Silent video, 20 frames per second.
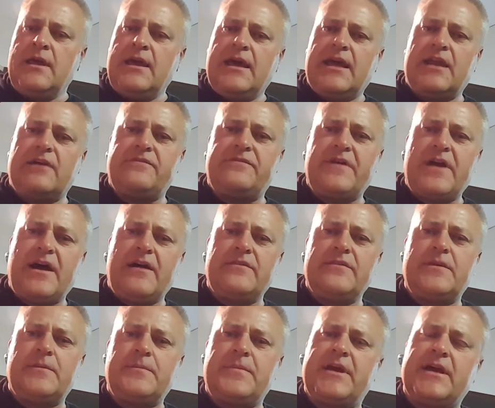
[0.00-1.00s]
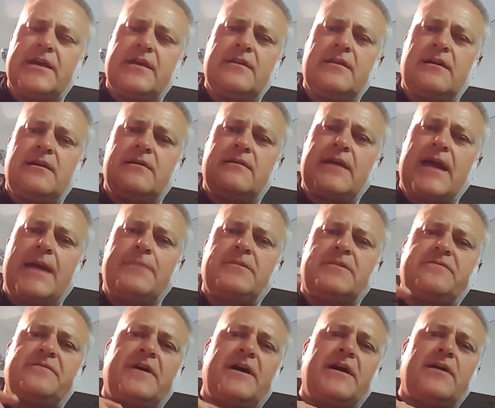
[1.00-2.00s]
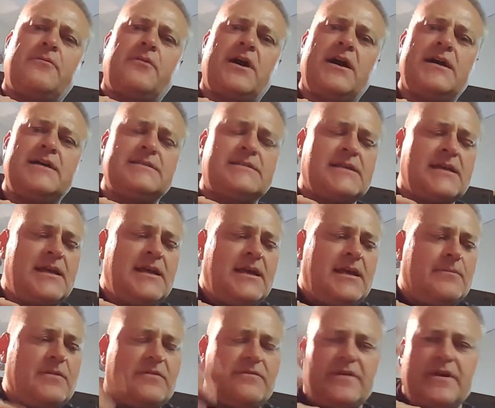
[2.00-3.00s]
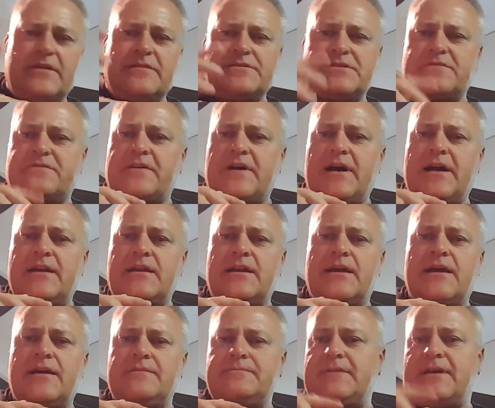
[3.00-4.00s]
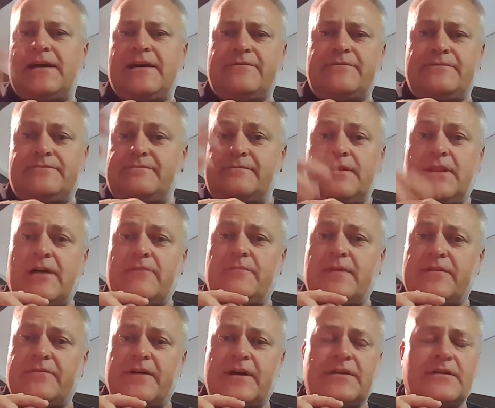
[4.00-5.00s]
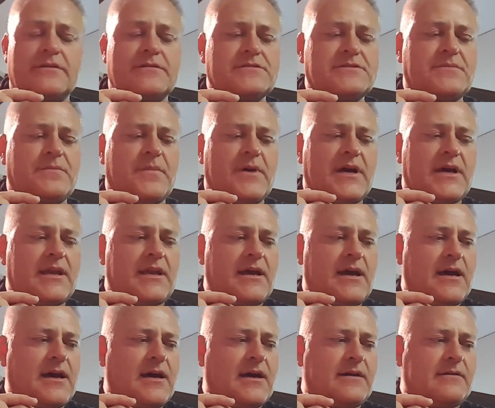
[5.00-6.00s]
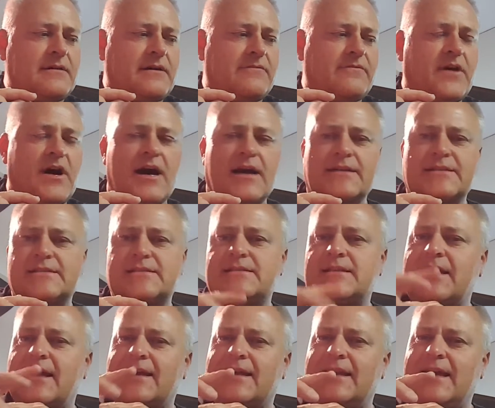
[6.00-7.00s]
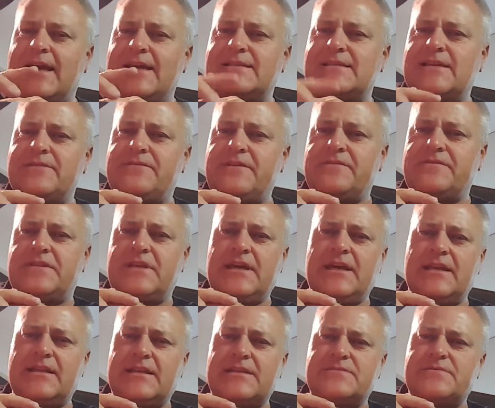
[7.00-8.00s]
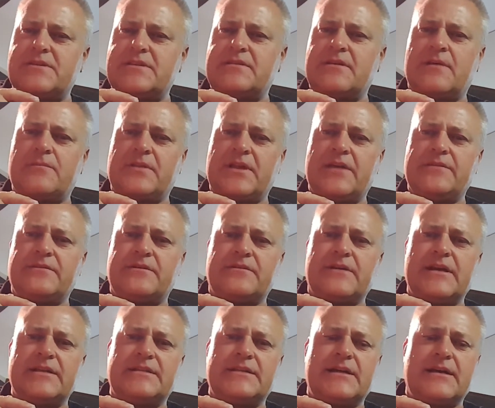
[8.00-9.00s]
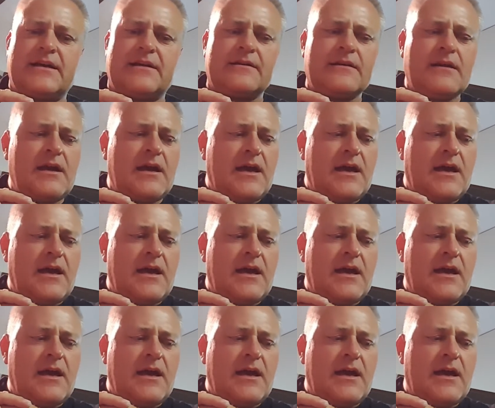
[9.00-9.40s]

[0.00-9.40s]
And I found that amplifier-wise, I mean, Fenders are fine, and I love my Fenders, but a Vox like an AC-15, that's what I'm playing through right there,